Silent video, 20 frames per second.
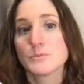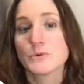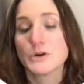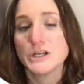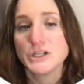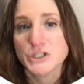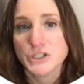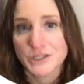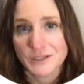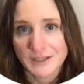to
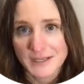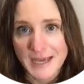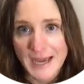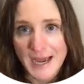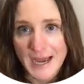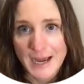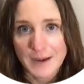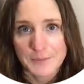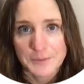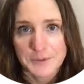bridge the
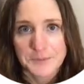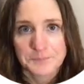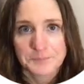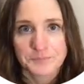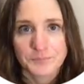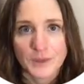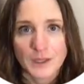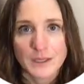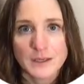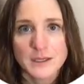gap.
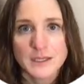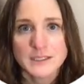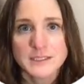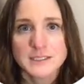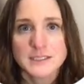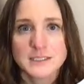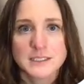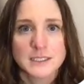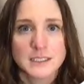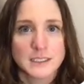
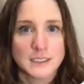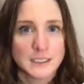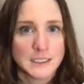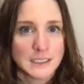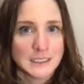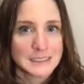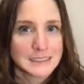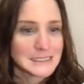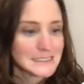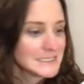It's
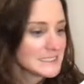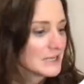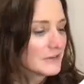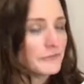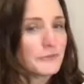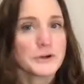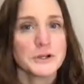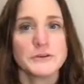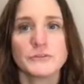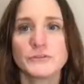
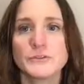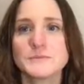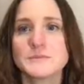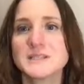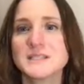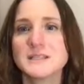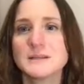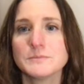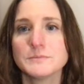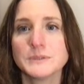different
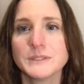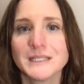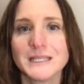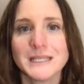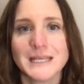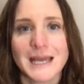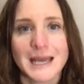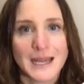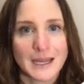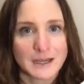from
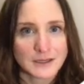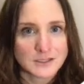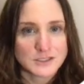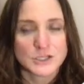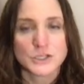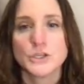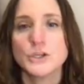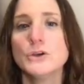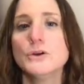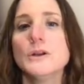simply
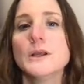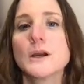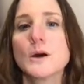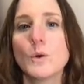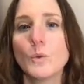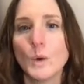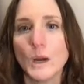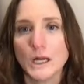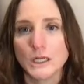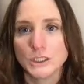executing
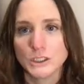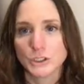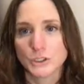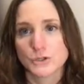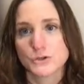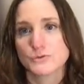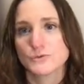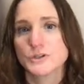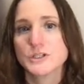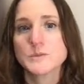a
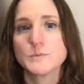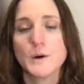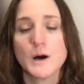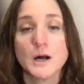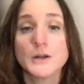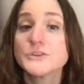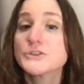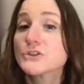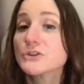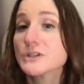well-learned
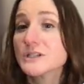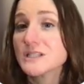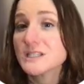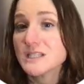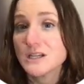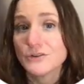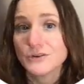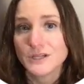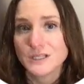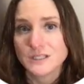response or a
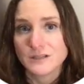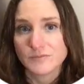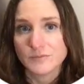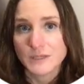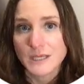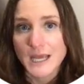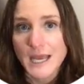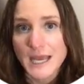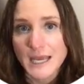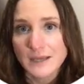series
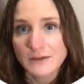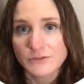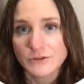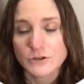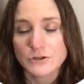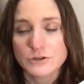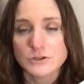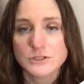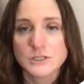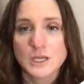of
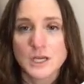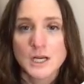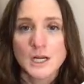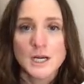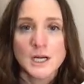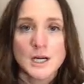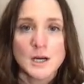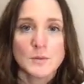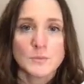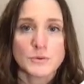behaviors.
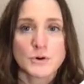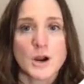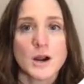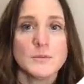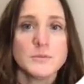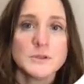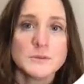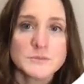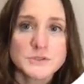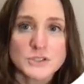
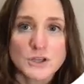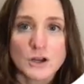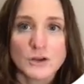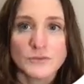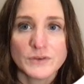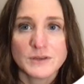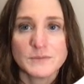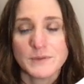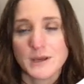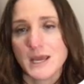
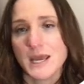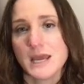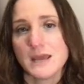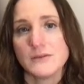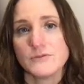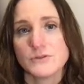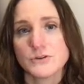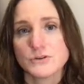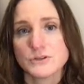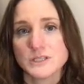Problem-solving
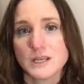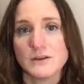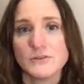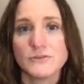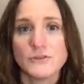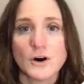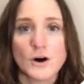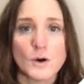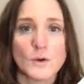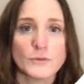behaviors
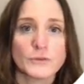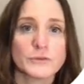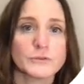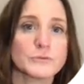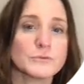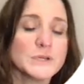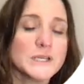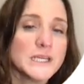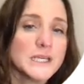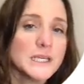involve
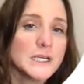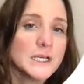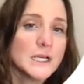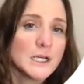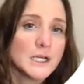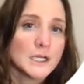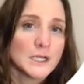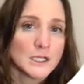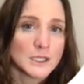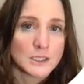three
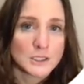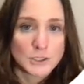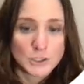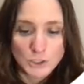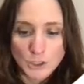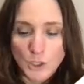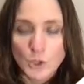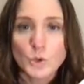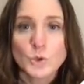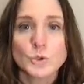
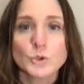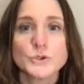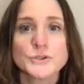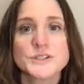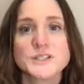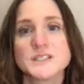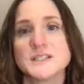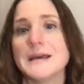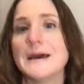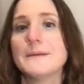local
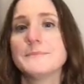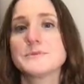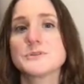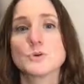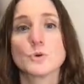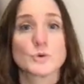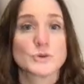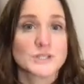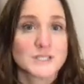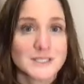
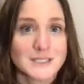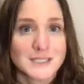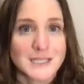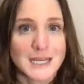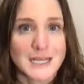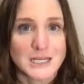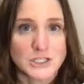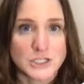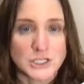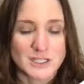steps or
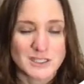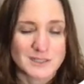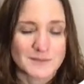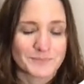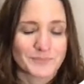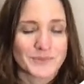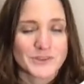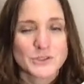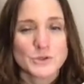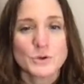
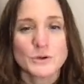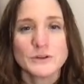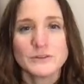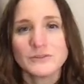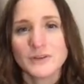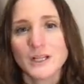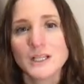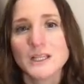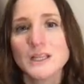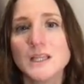stages, sort
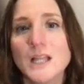of a